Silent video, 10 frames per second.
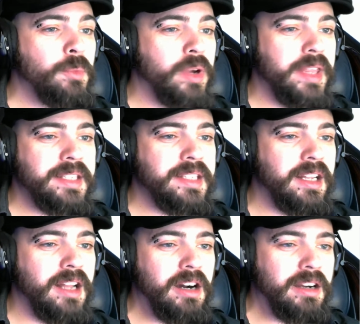they sell
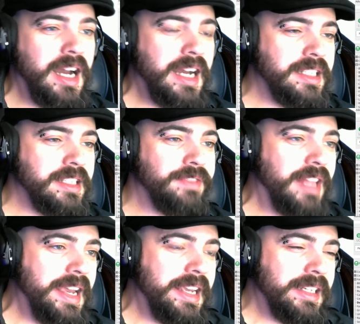all kinds of
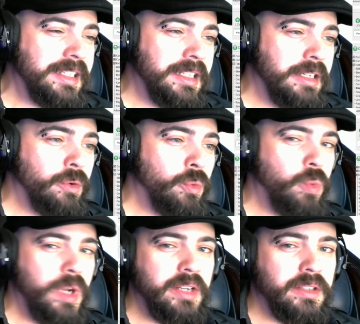like
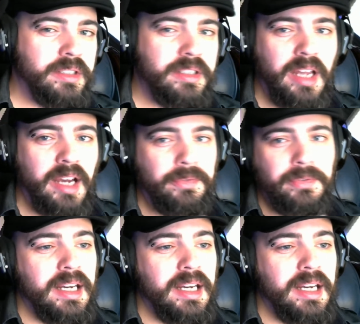weird stuff.